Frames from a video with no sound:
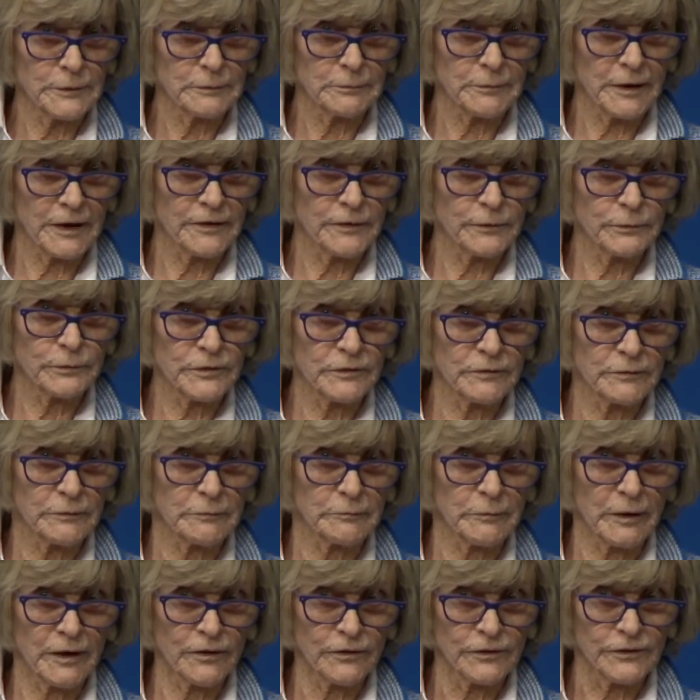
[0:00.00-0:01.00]
And mother
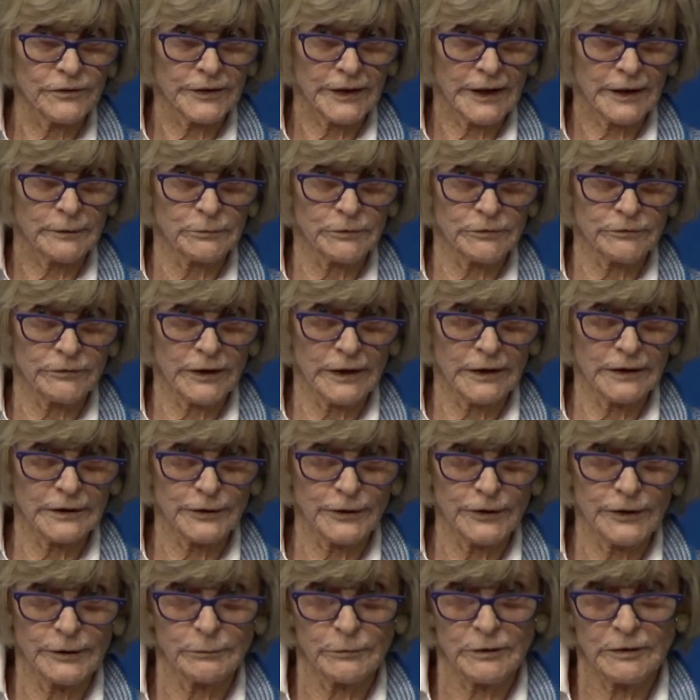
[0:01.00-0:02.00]
and dad were very
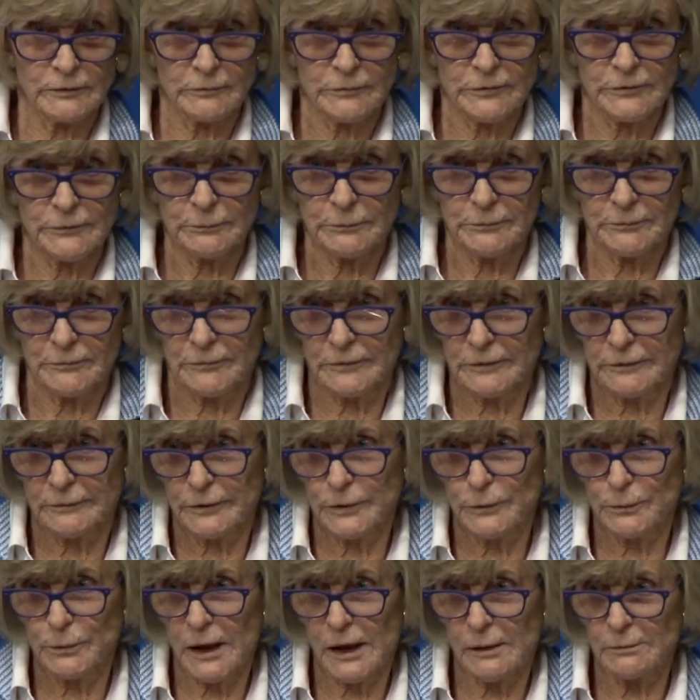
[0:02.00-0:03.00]
good. Well,
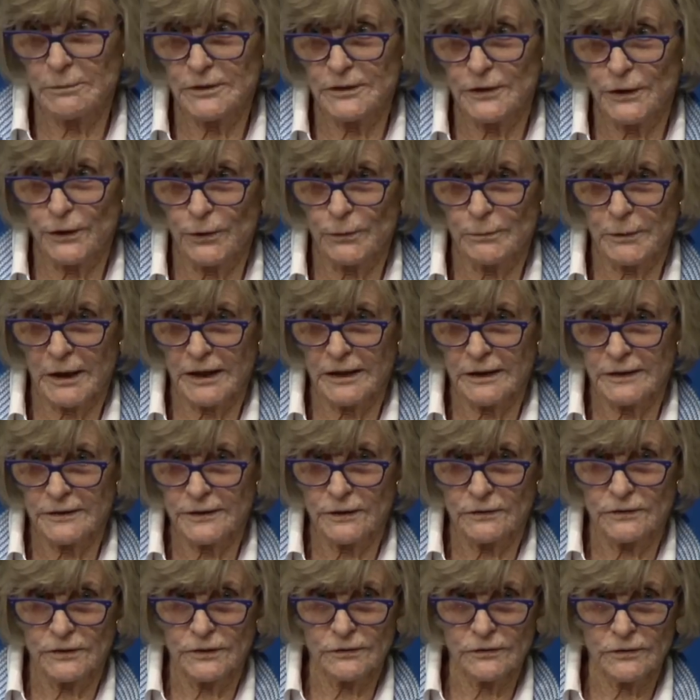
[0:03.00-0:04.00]
you probably know about it,
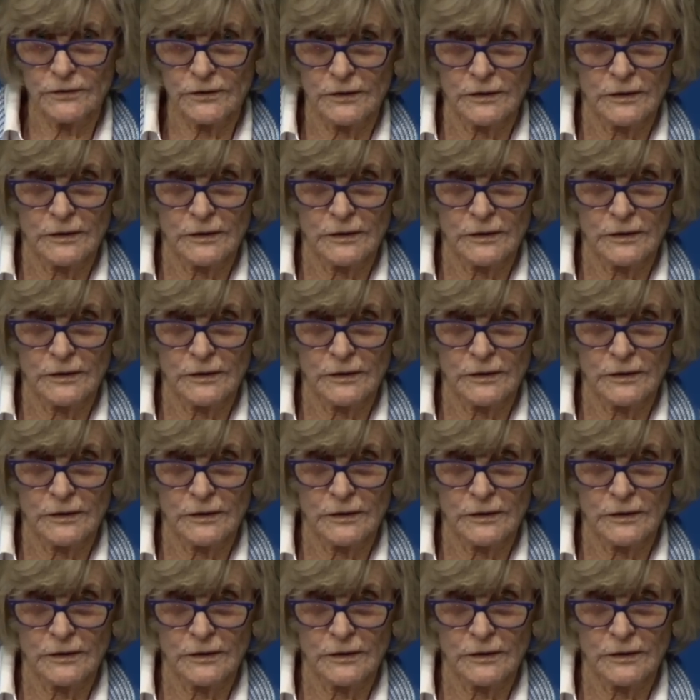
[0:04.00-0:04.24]
don't you?